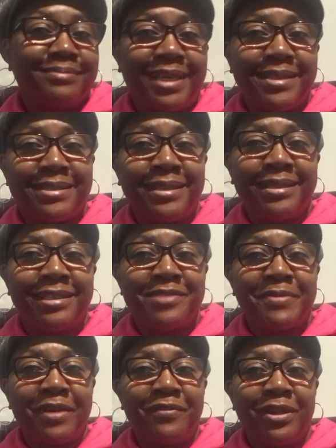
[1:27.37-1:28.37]
I said, let's
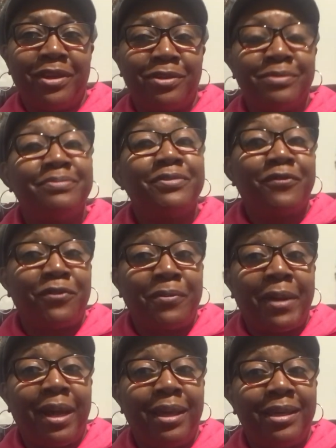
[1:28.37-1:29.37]
make a video before
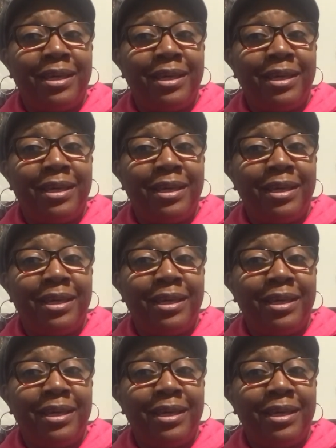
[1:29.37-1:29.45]
my